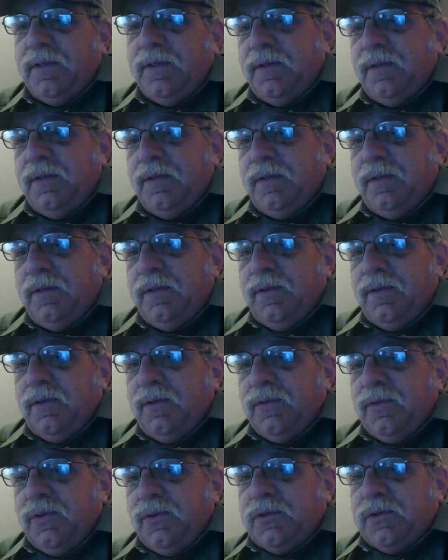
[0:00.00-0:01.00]

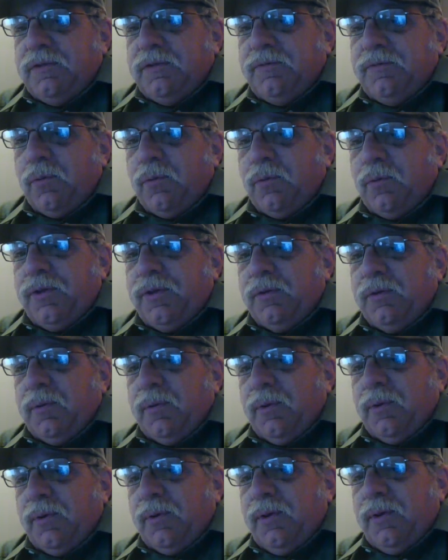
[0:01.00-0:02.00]
'64 Thunderbird.
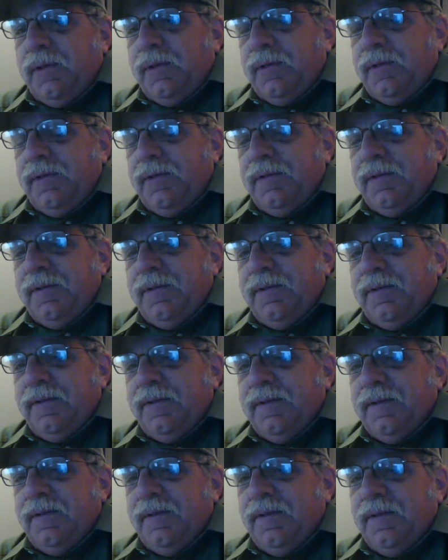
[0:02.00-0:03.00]

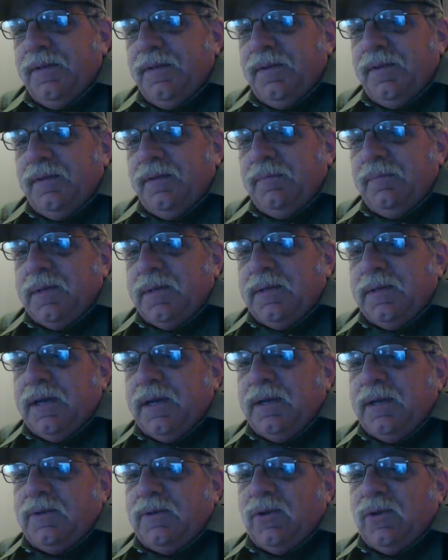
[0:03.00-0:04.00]
My daddy taught me how
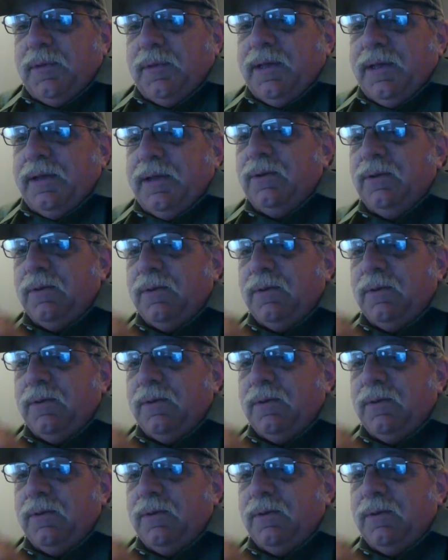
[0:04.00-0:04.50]
to do that.